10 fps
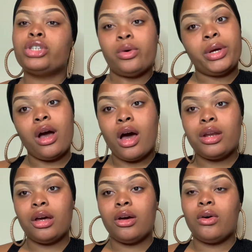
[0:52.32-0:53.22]
we all
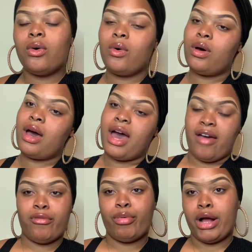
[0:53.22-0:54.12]
know I
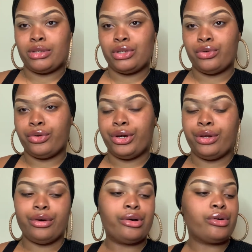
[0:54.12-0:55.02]
have a brow
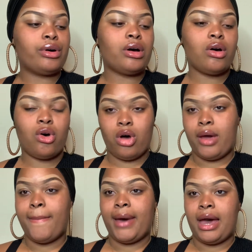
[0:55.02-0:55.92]
tutorial
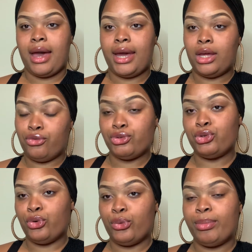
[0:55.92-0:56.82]
on my
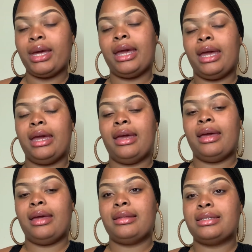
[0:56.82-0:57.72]
YouTube,
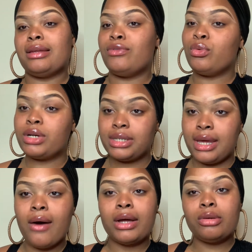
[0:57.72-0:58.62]
and if you want to see
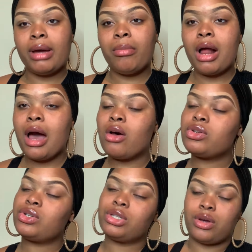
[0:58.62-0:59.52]
how I do my
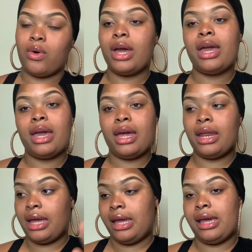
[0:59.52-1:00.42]
brows, just go ahead
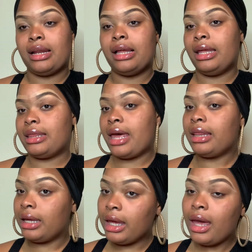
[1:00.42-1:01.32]
and click that
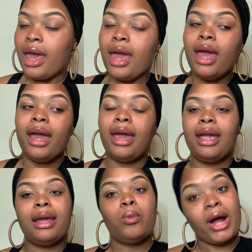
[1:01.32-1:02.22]
link
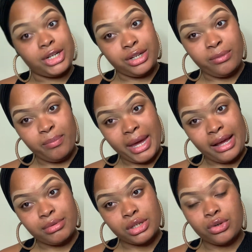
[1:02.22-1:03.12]
and watch the
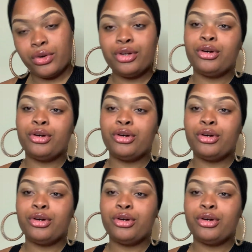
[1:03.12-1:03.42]
makeup tutorial,